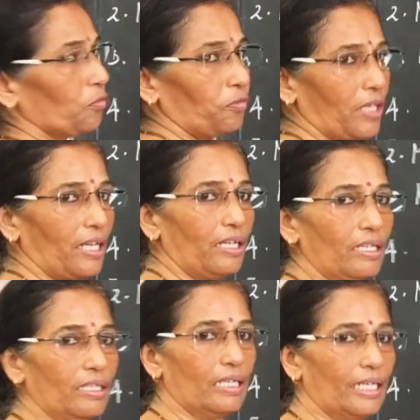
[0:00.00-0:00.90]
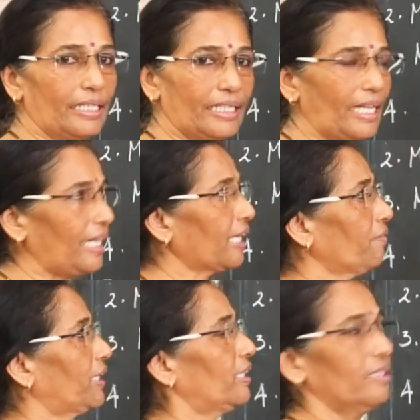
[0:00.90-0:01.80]
going to fill the
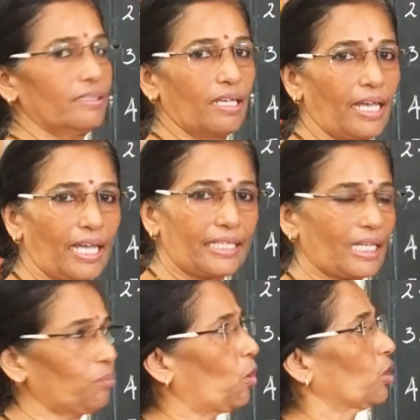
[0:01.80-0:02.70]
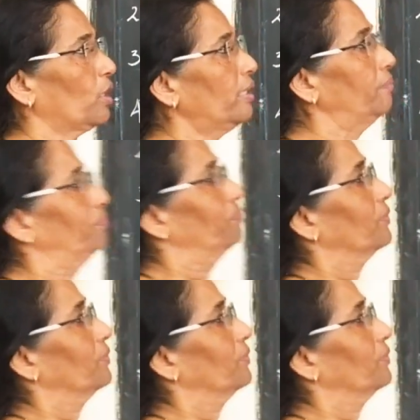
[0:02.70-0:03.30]
liquid in that bottle.